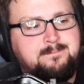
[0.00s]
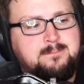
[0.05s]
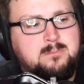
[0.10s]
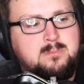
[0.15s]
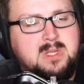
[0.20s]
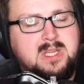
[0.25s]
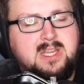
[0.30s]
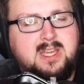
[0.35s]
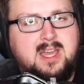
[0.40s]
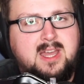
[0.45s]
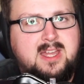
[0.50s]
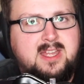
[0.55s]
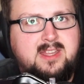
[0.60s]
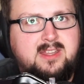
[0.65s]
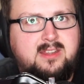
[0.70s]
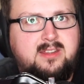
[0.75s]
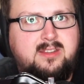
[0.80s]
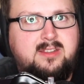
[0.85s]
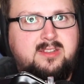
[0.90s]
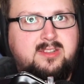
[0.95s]

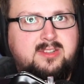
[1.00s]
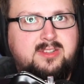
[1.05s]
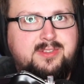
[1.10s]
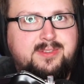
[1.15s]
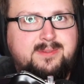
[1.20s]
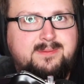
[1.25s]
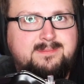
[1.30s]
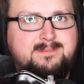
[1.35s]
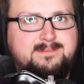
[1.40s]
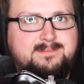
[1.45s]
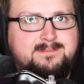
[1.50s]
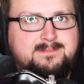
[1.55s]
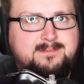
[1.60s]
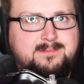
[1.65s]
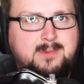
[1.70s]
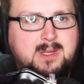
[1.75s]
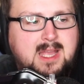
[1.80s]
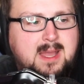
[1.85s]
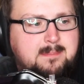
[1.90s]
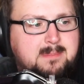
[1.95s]
because
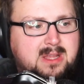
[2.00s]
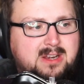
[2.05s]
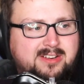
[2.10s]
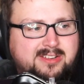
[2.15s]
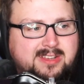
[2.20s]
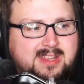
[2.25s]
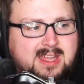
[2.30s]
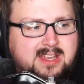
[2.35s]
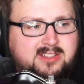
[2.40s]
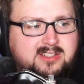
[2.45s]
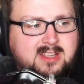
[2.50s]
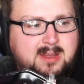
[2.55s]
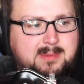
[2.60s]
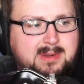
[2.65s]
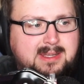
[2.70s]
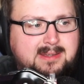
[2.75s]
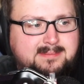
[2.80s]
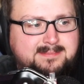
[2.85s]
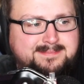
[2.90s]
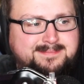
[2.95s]
we got butterscotch
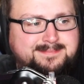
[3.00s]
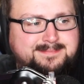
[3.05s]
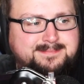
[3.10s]
coming up,